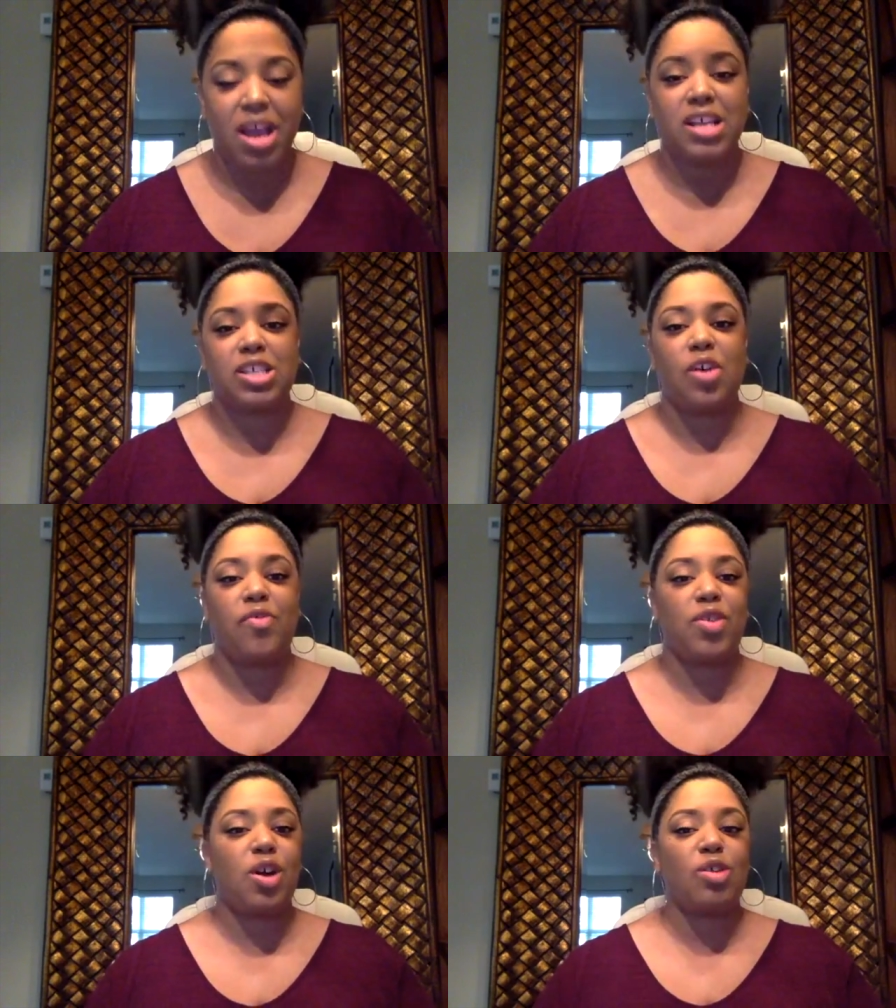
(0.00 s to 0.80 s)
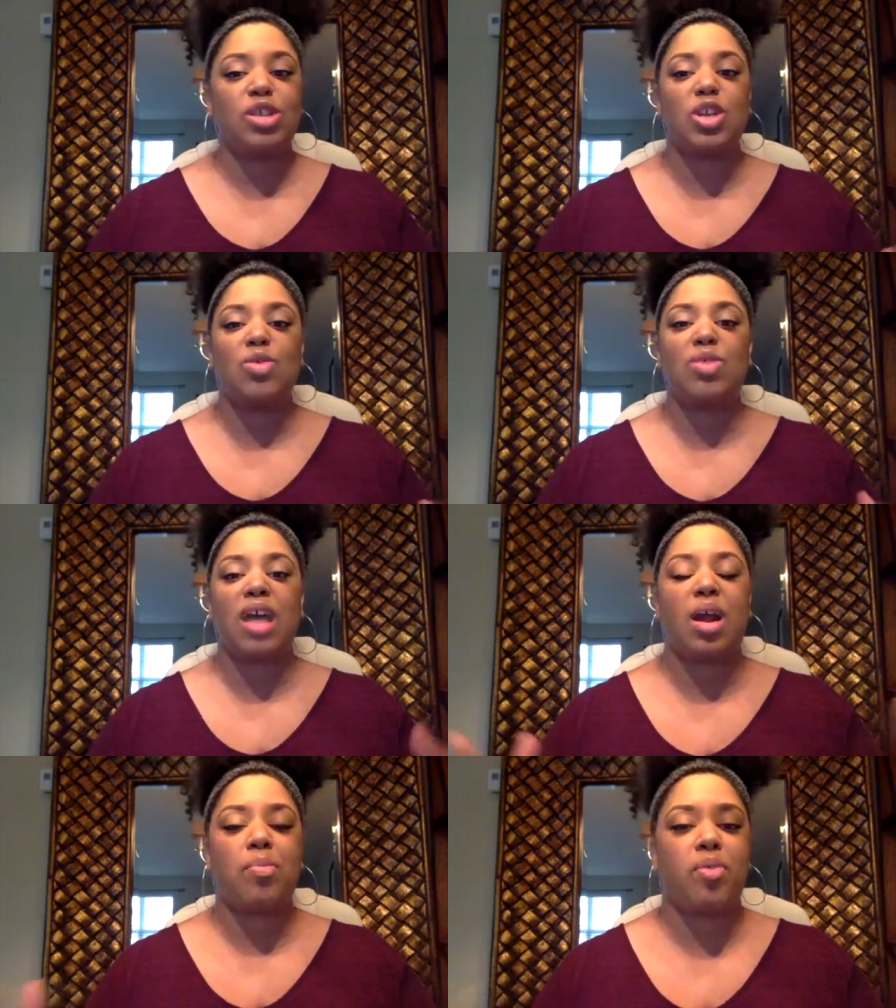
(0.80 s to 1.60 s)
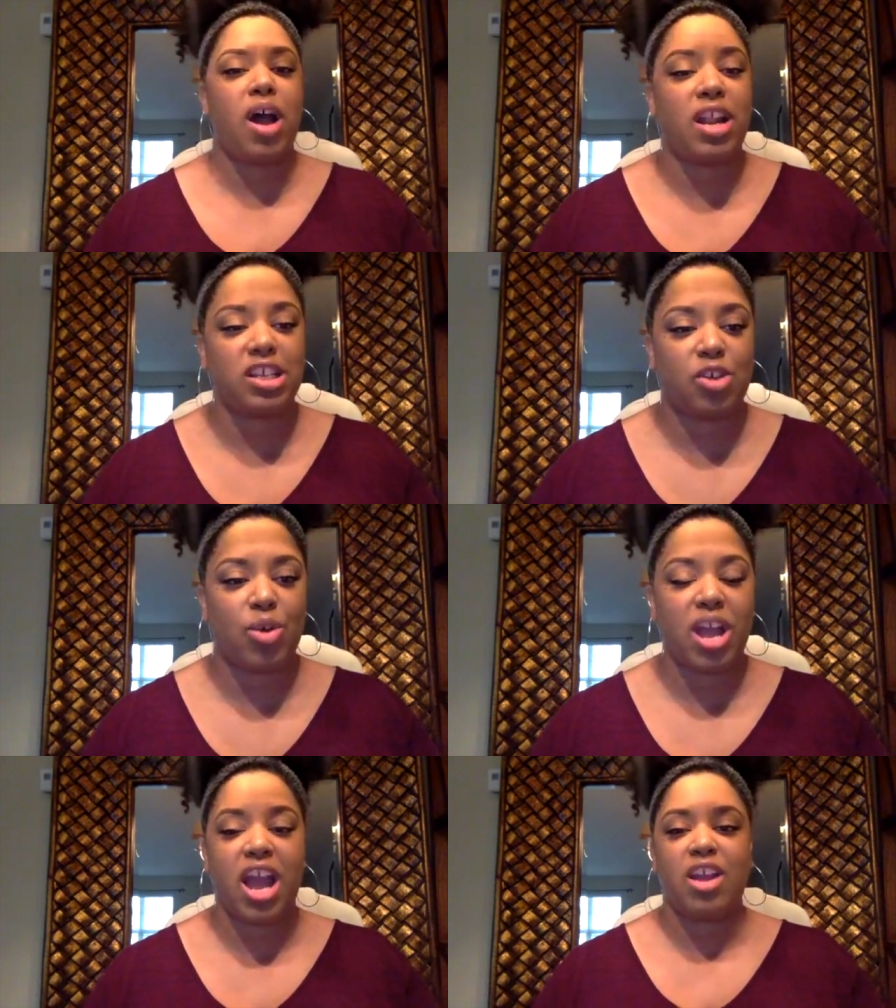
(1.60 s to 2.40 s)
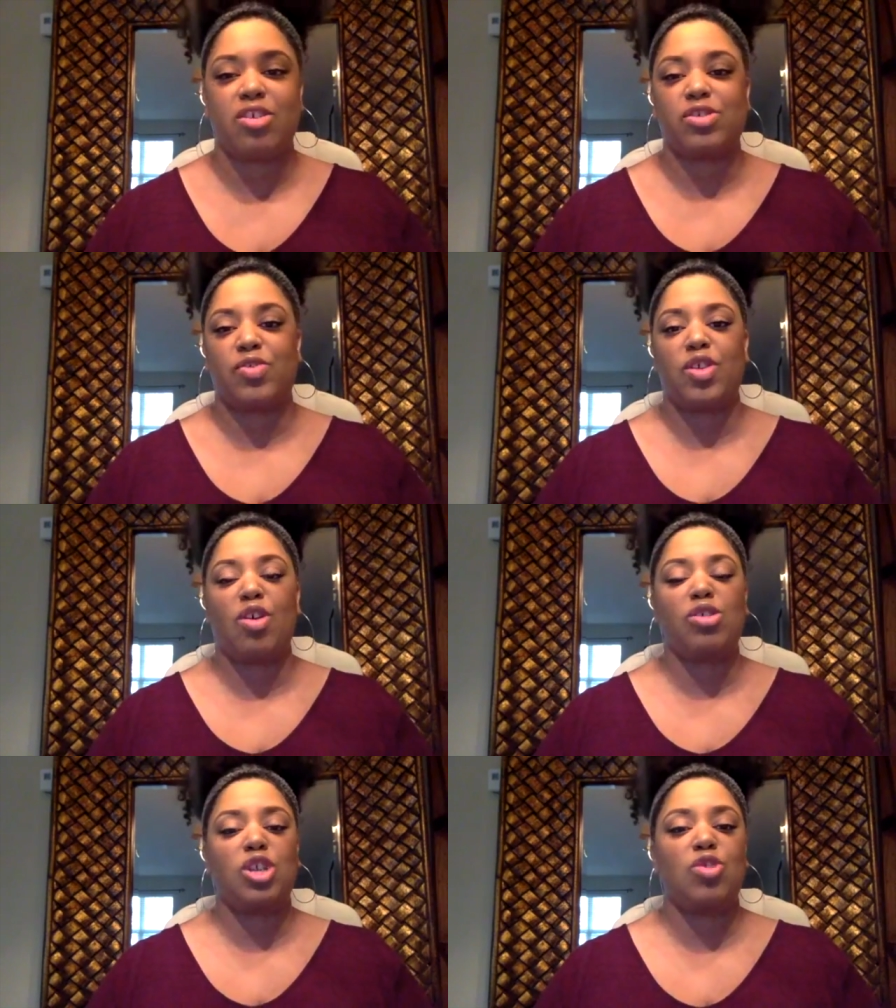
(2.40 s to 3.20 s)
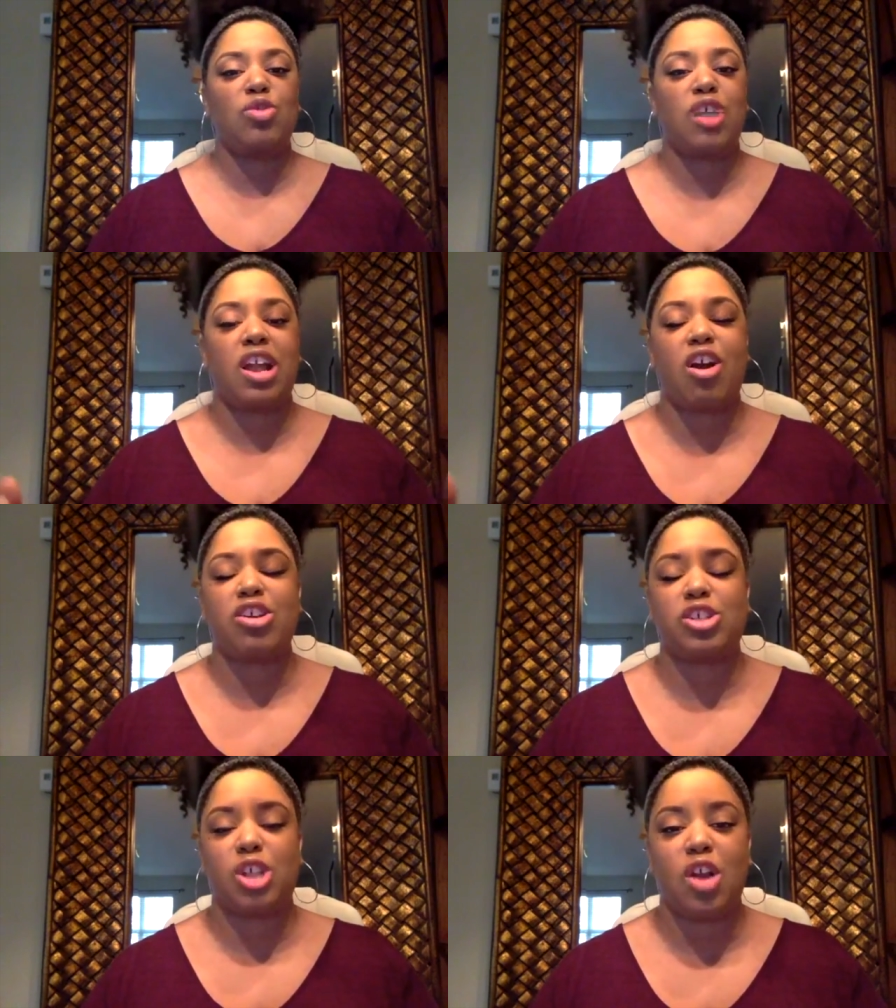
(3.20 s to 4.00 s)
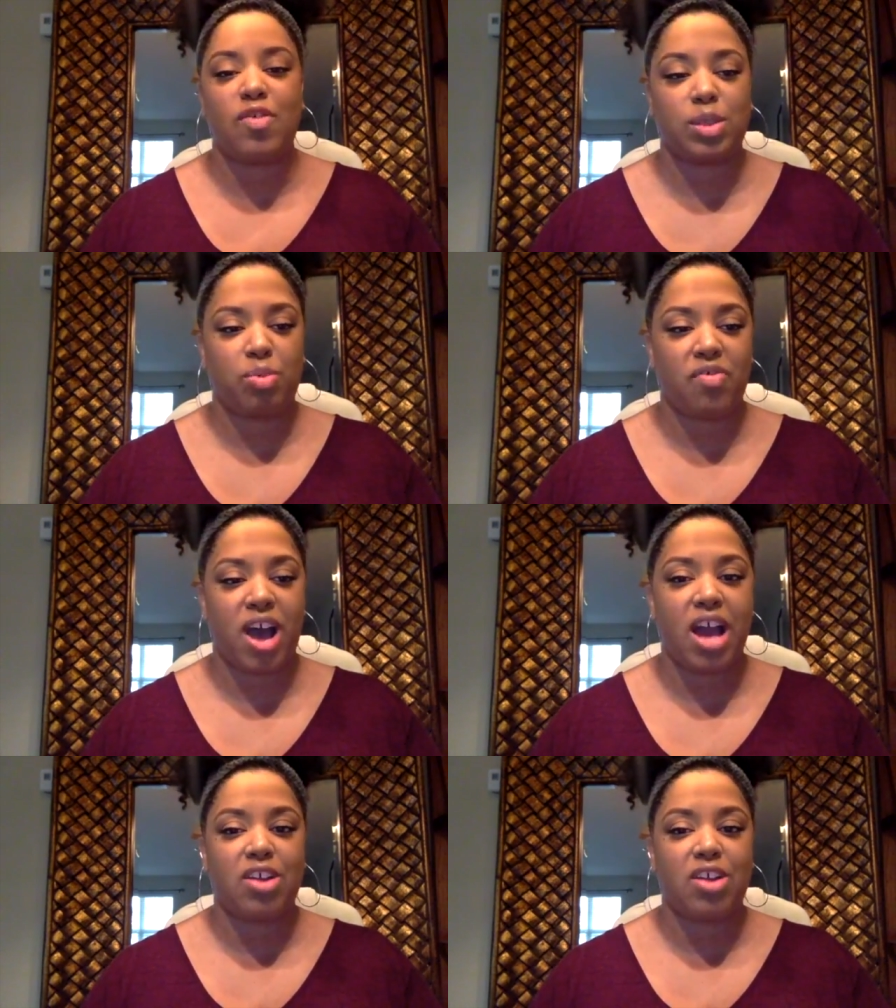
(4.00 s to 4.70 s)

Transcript: So for those of you that are product creators, for those of you that are service providers,